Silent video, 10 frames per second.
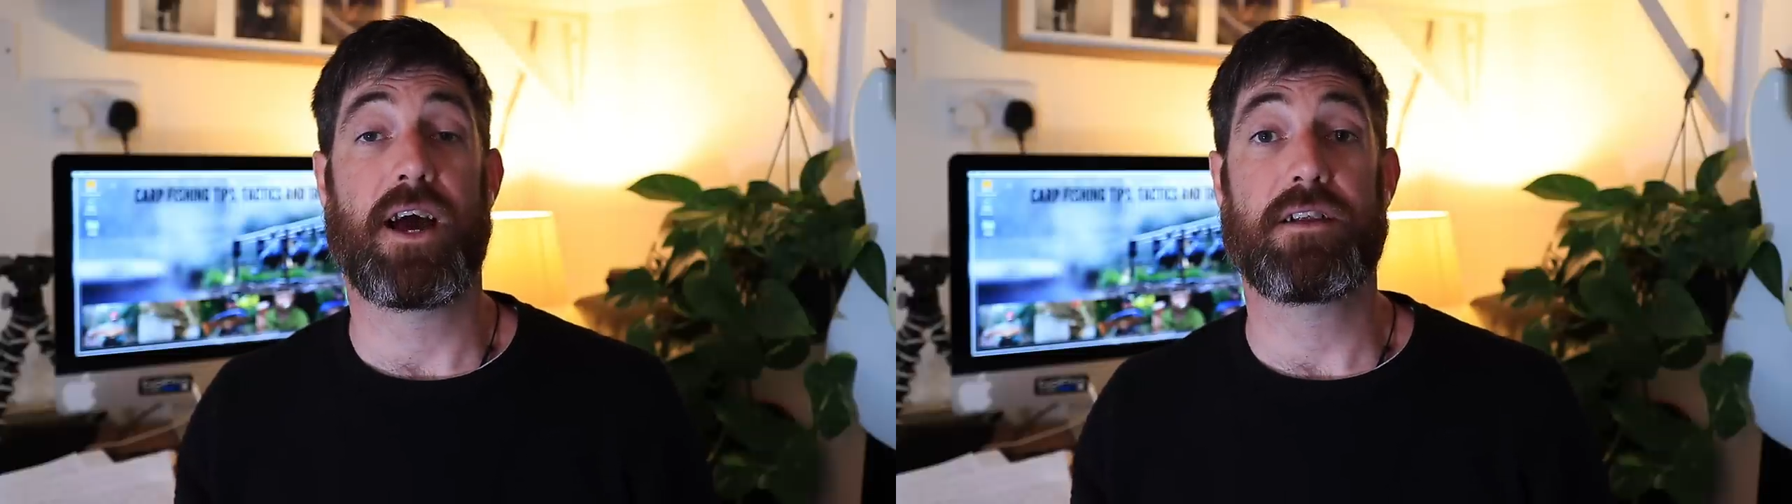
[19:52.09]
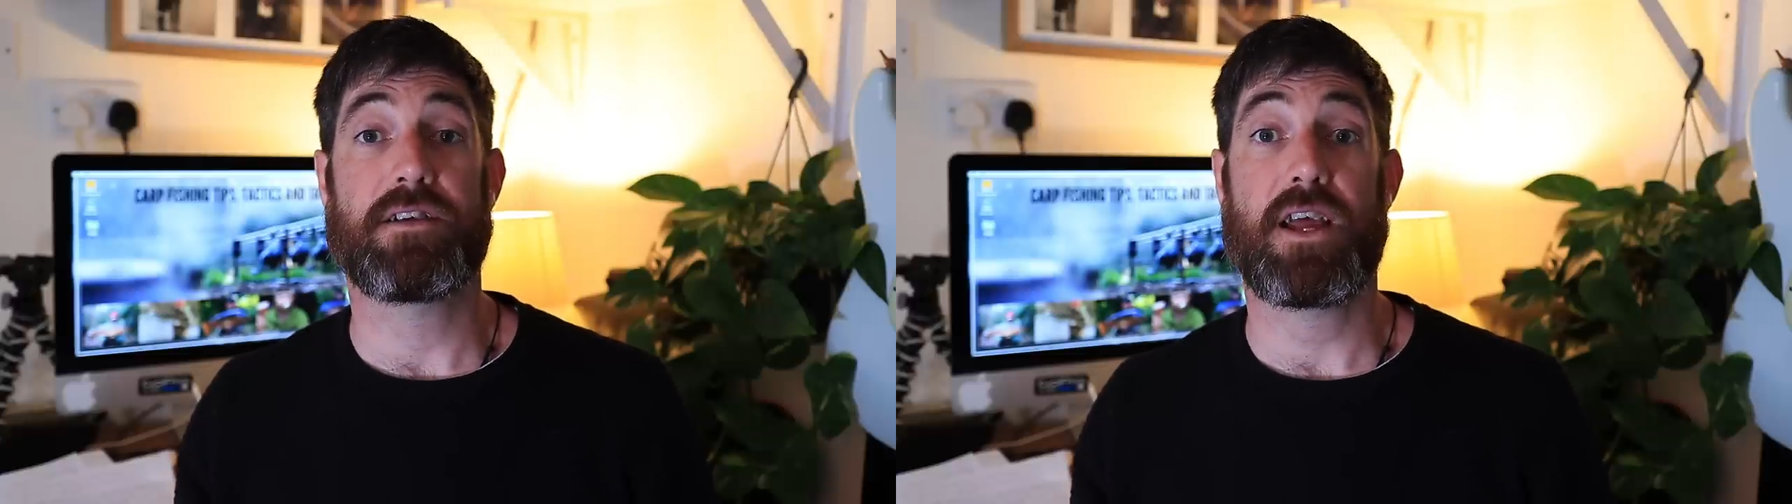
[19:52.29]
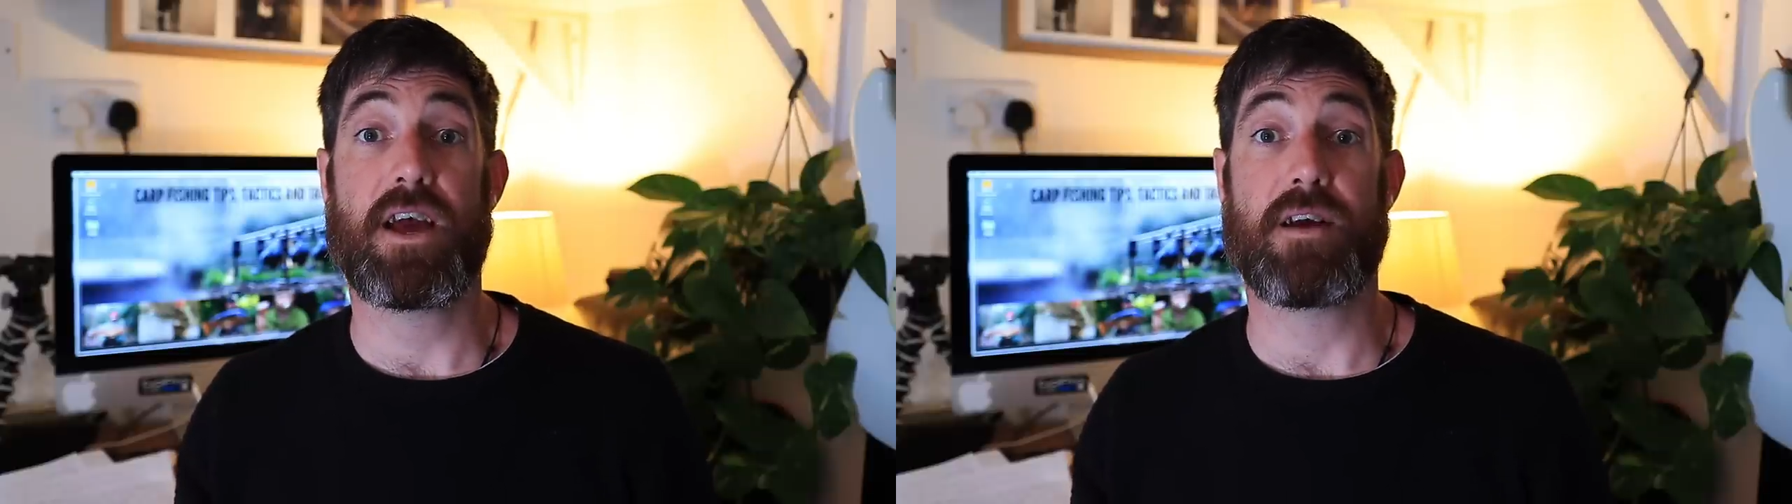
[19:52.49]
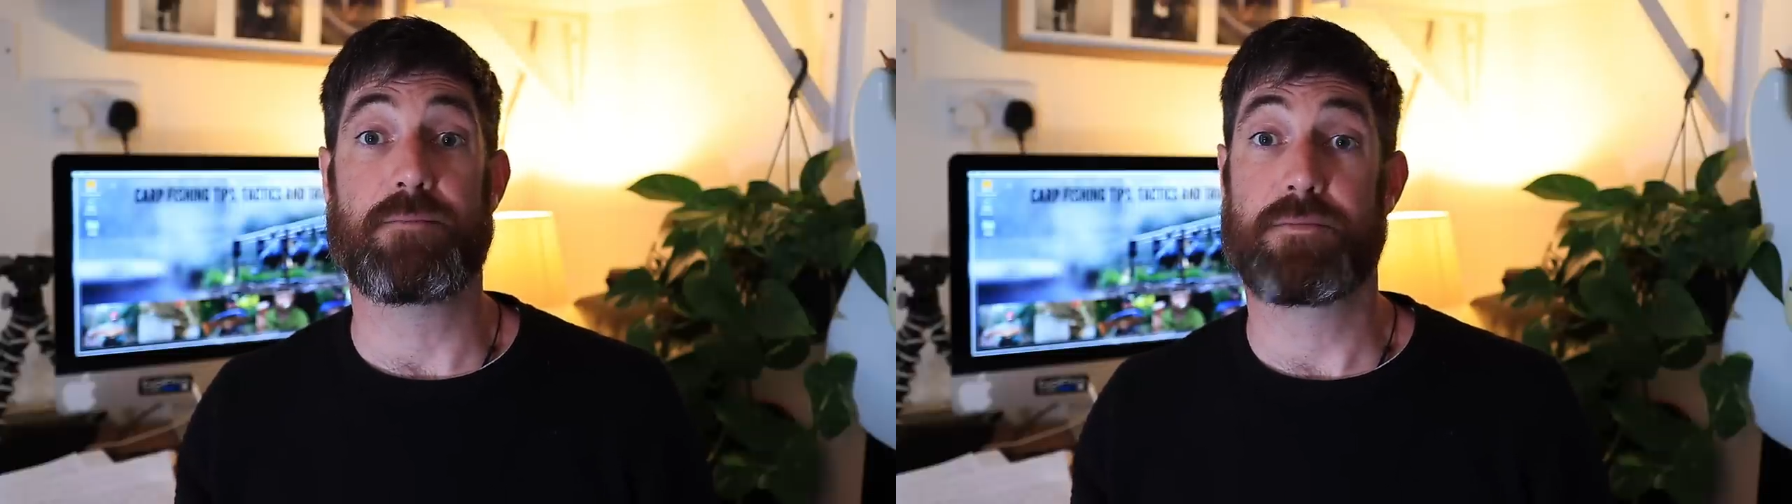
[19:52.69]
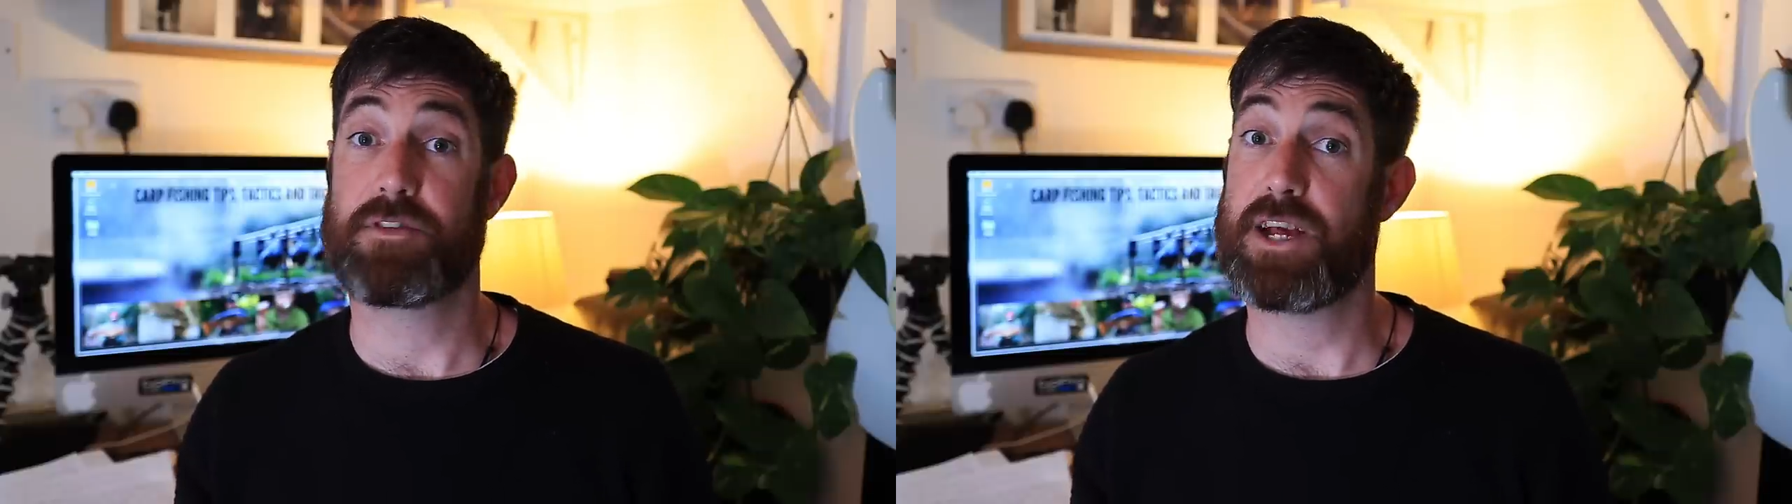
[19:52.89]
And yeah,
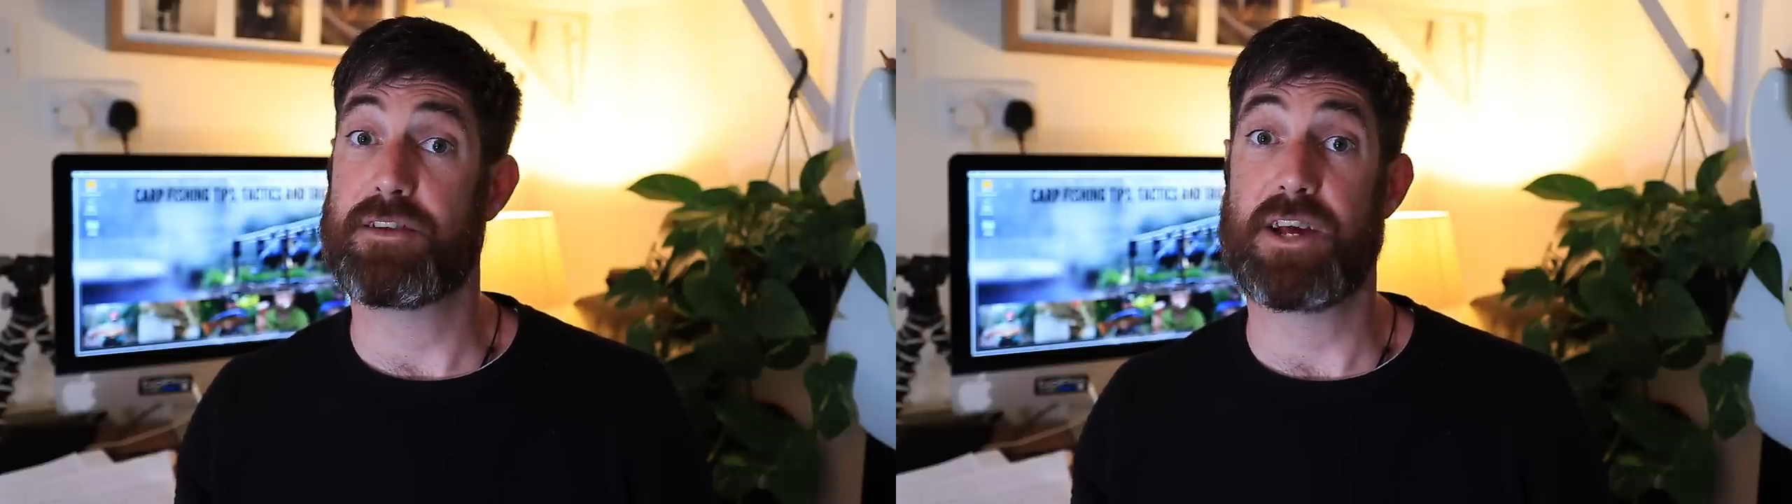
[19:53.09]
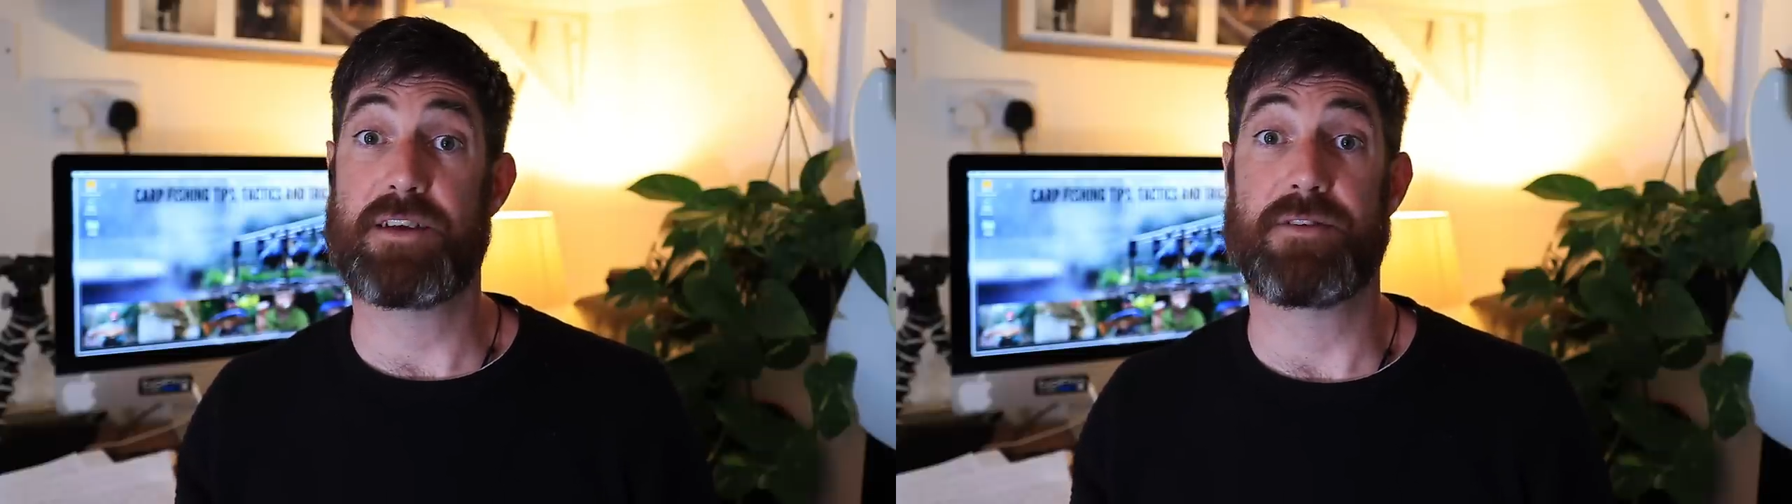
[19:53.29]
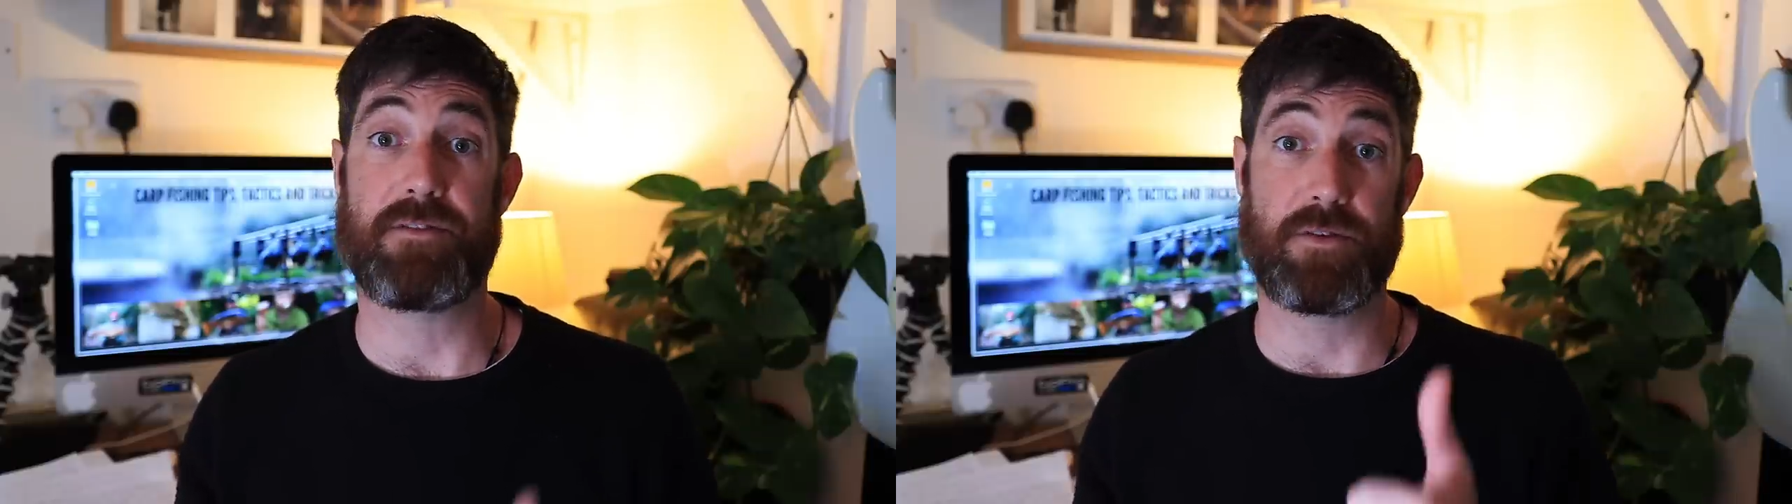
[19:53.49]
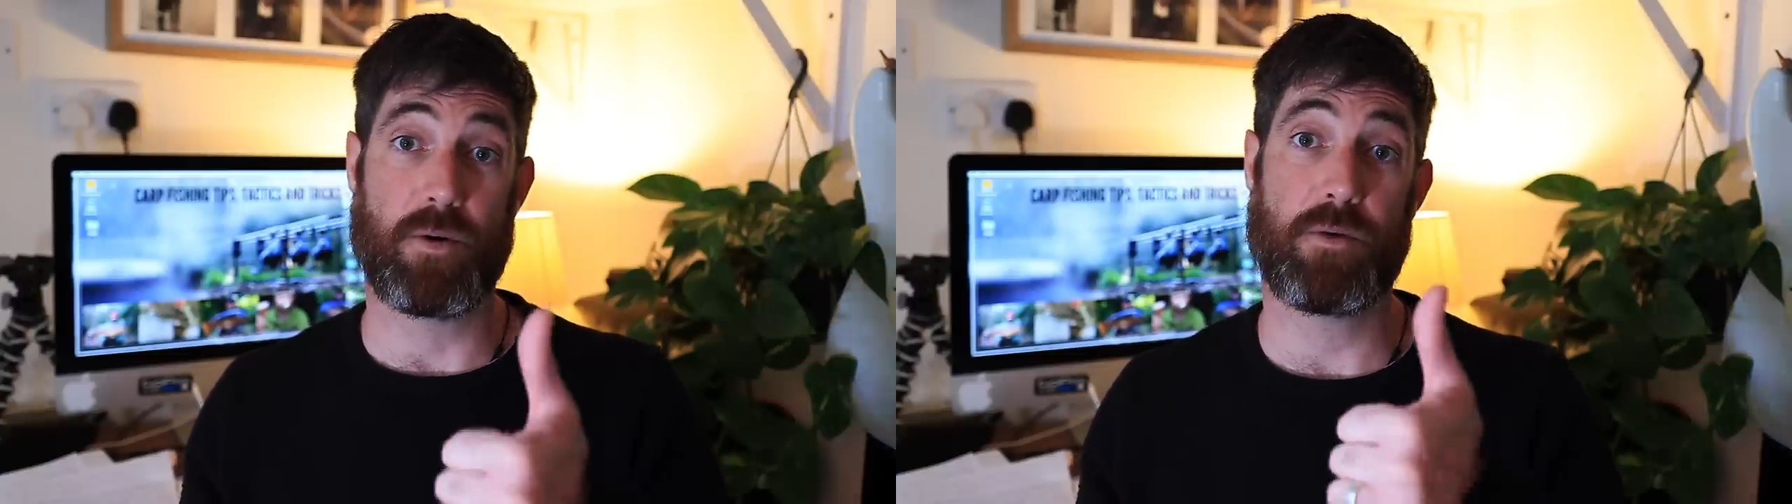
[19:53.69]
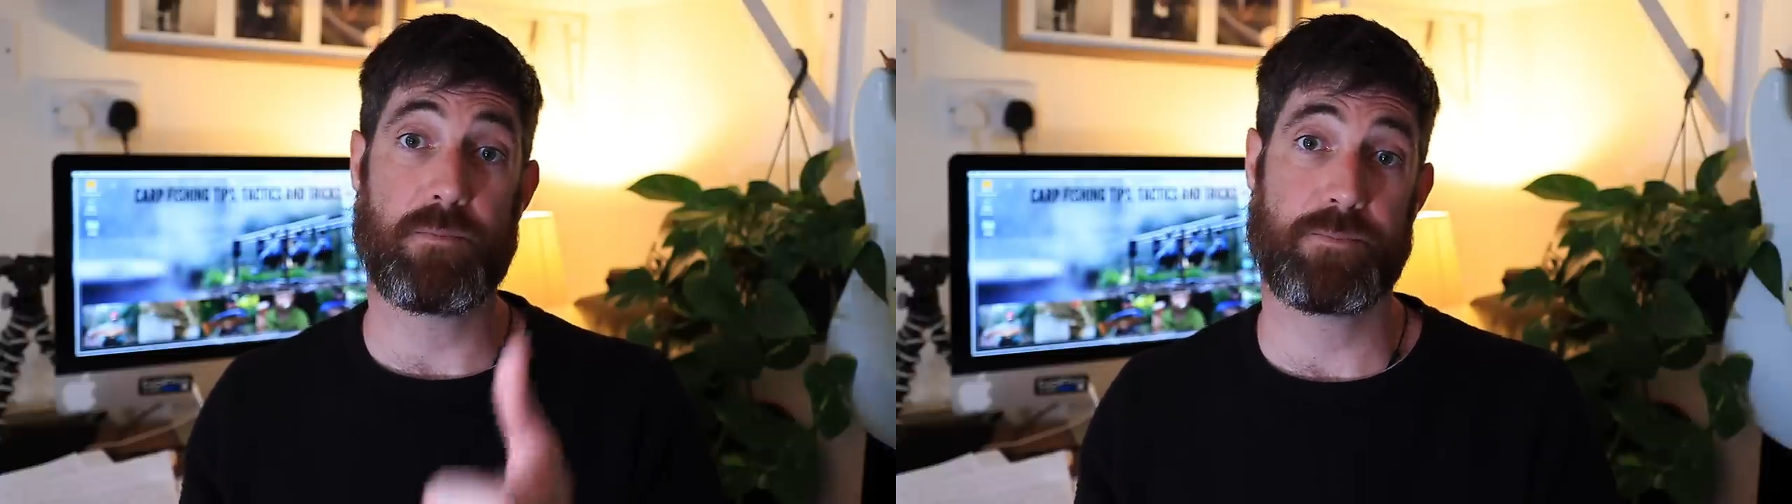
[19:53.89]
stay safe,
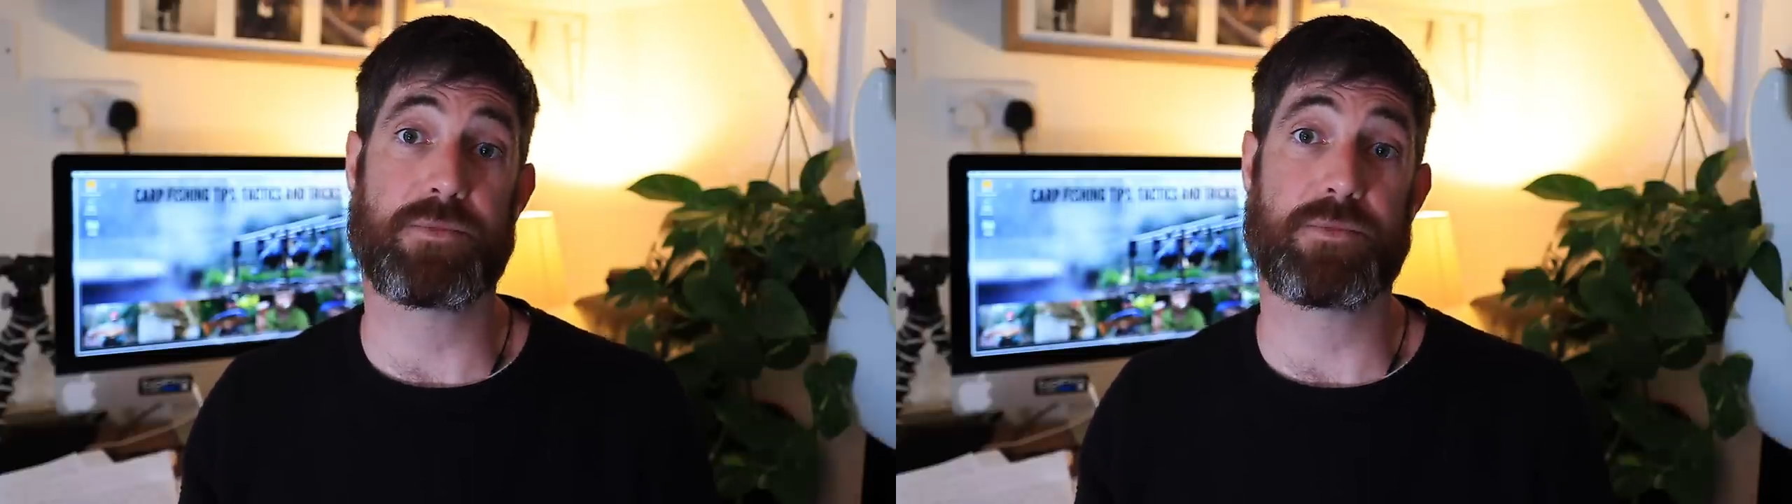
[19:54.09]
everyone.